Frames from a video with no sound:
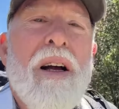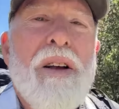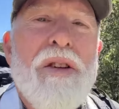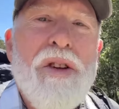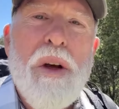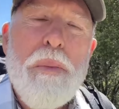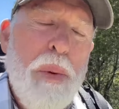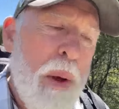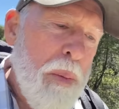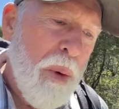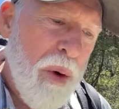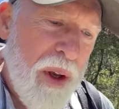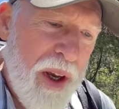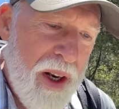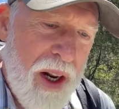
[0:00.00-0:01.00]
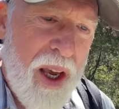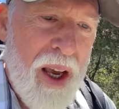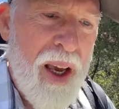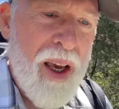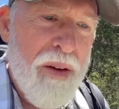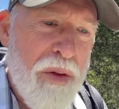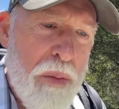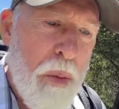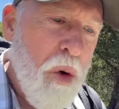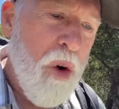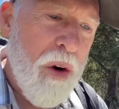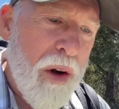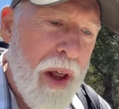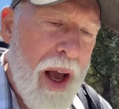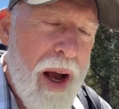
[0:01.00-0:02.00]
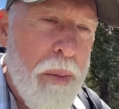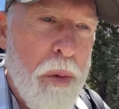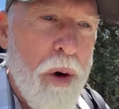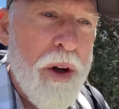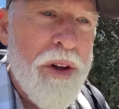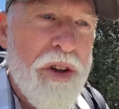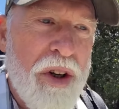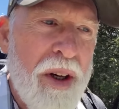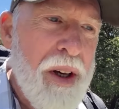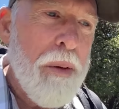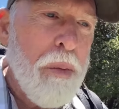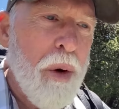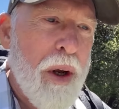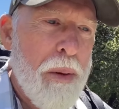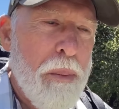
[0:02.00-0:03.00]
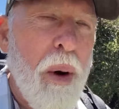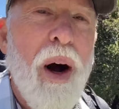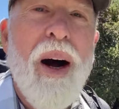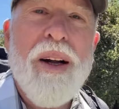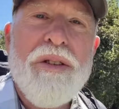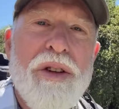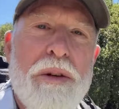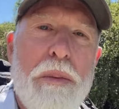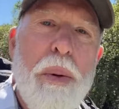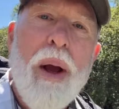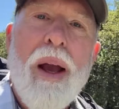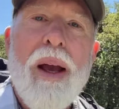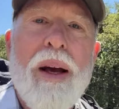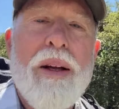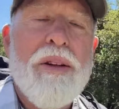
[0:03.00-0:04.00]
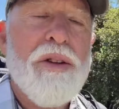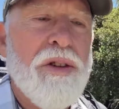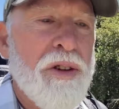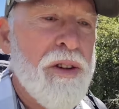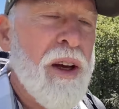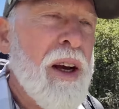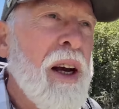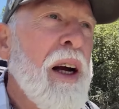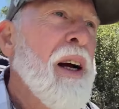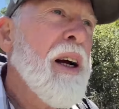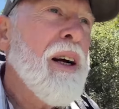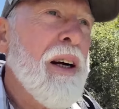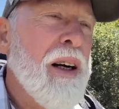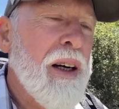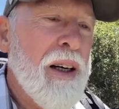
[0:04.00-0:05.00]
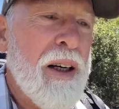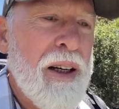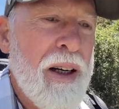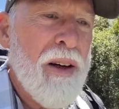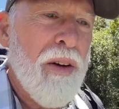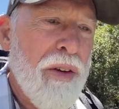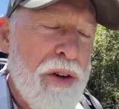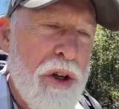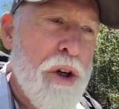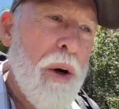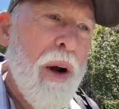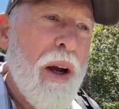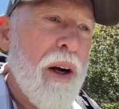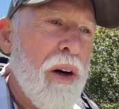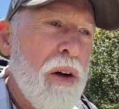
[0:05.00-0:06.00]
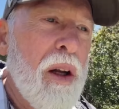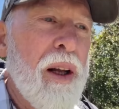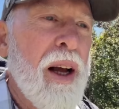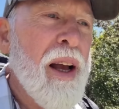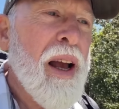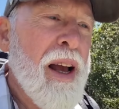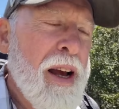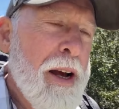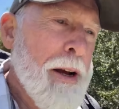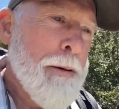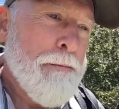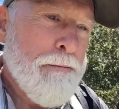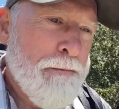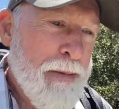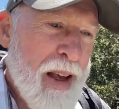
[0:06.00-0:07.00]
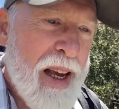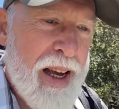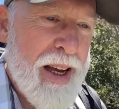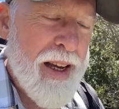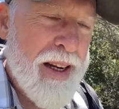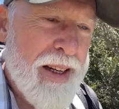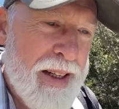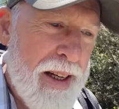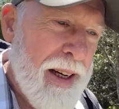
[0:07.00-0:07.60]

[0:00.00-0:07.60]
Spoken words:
Some people get even more elaborate and bring pots and pans on the trail and